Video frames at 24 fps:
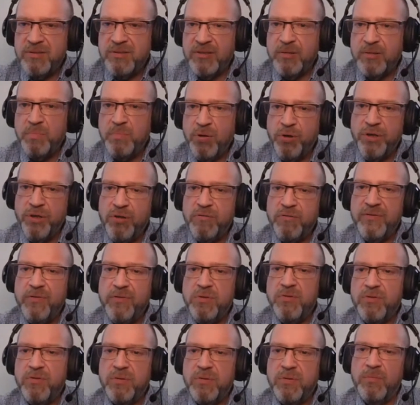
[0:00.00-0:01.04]
that's the point of
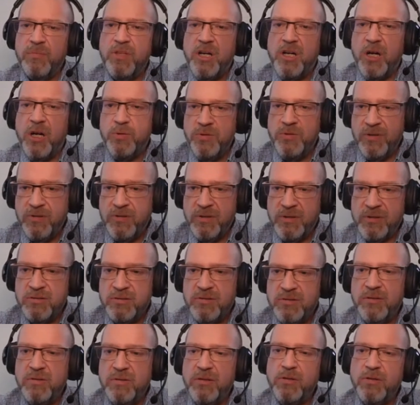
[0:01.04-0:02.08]
view from the
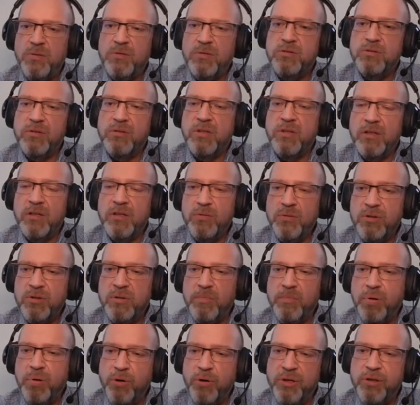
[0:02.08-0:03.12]
auditors. Did you also
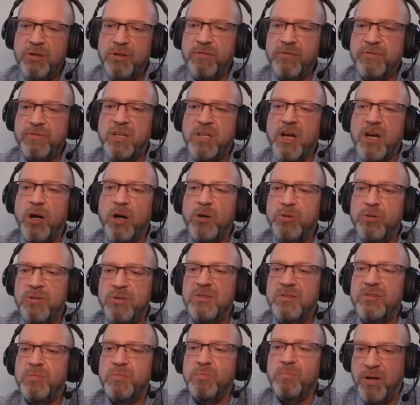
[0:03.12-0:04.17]
include the point of the
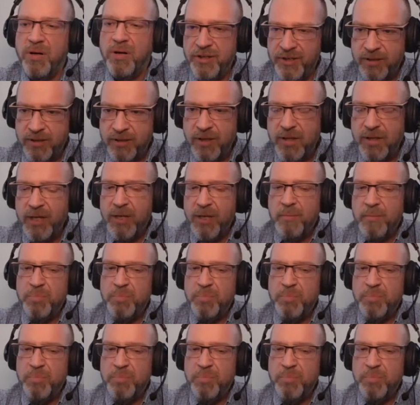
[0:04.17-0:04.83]
audited party?